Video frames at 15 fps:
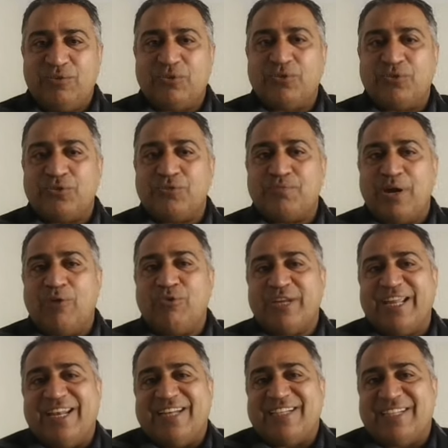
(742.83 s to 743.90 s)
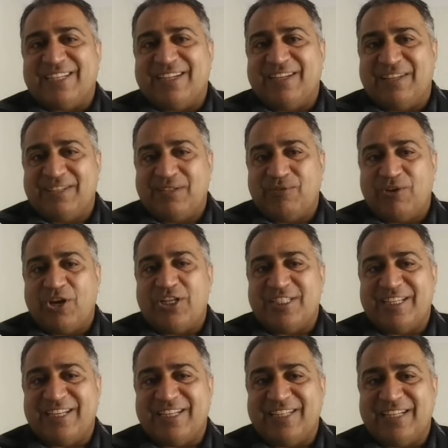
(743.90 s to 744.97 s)
to mount an attack, to
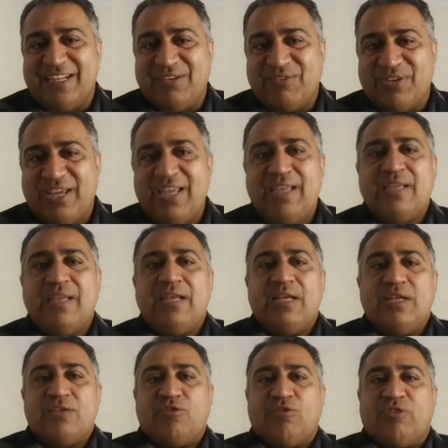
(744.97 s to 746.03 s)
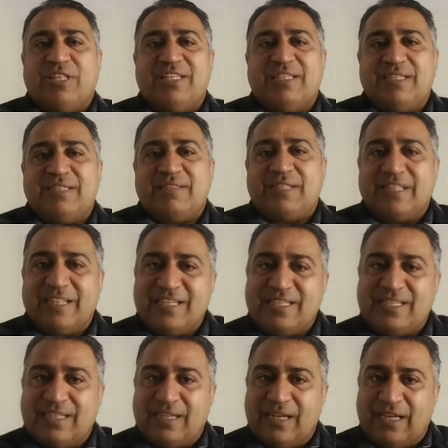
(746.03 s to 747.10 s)
launch an attack. Okay, so
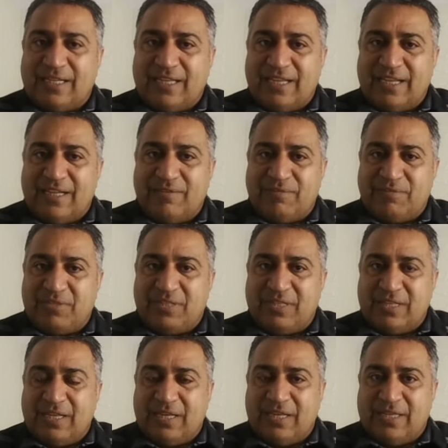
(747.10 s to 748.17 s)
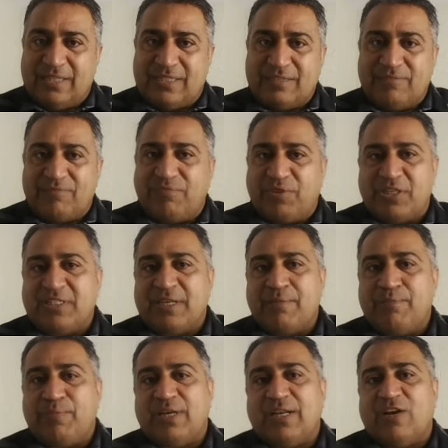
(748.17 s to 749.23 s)
this attack is, for
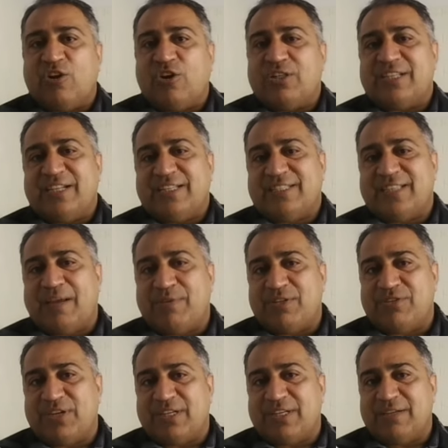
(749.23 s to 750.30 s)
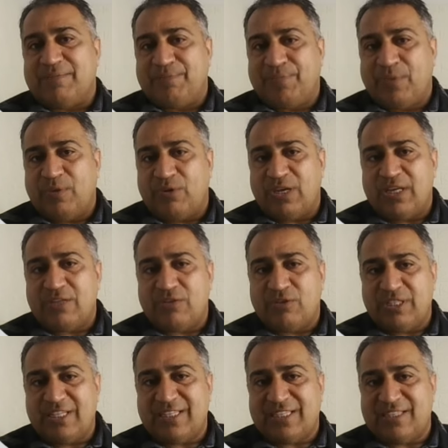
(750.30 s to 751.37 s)
example, called cyber threat. Okay,
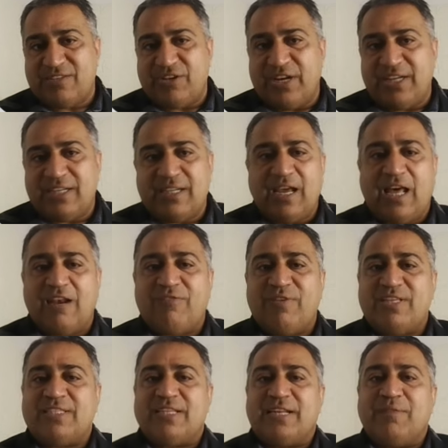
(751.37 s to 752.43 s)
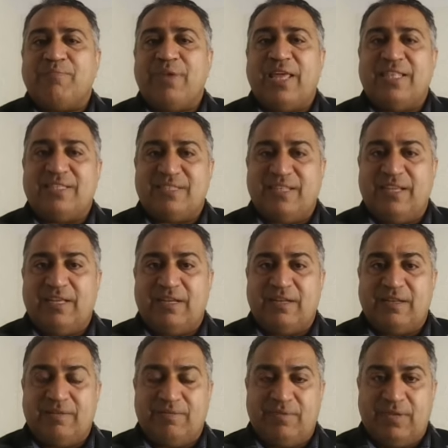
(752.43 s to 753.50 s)
so this threat always remains there
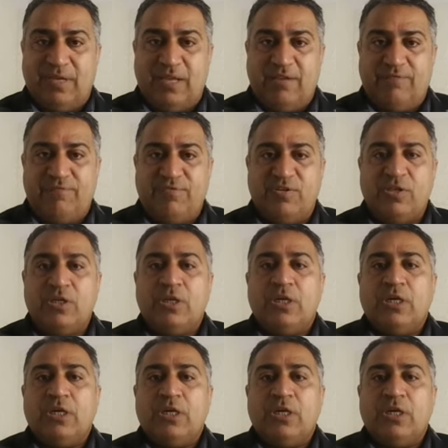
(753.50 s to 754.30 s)
if